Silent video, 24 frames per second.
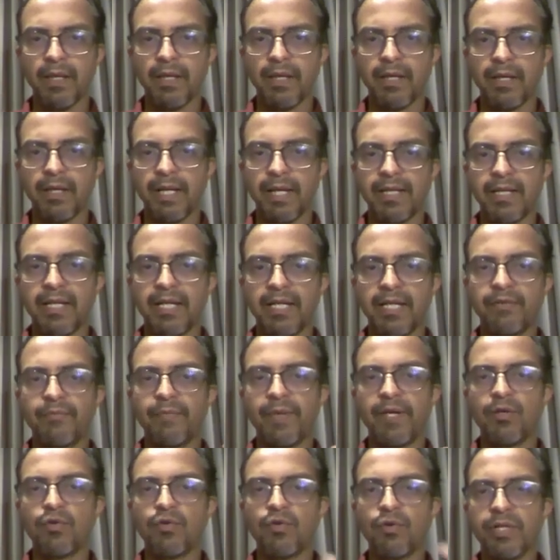right? And if
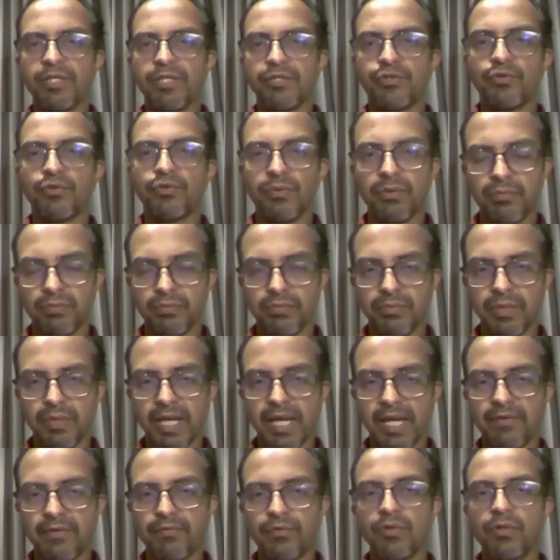my goal is to
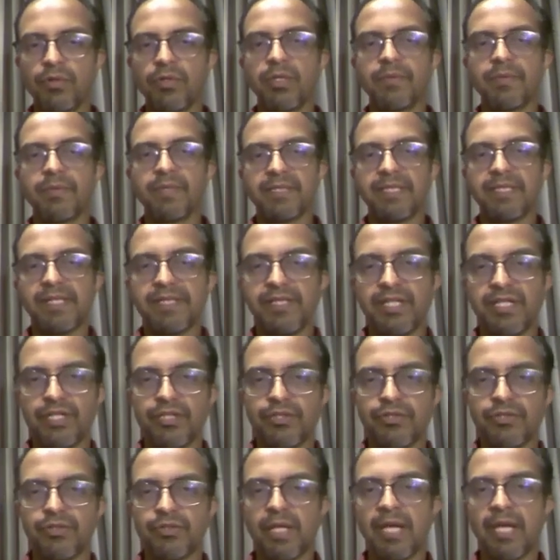have good
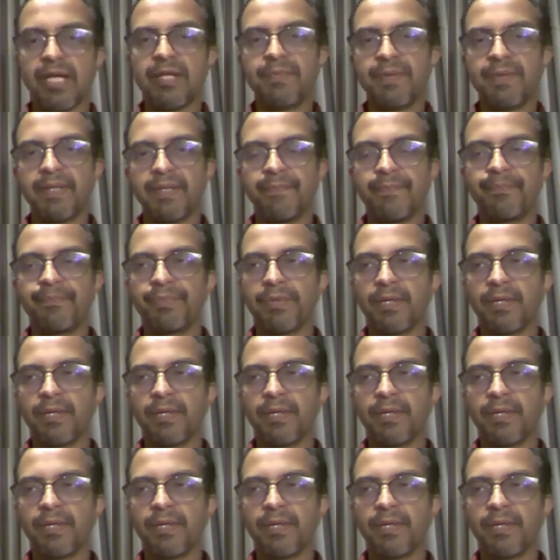commercializations IP,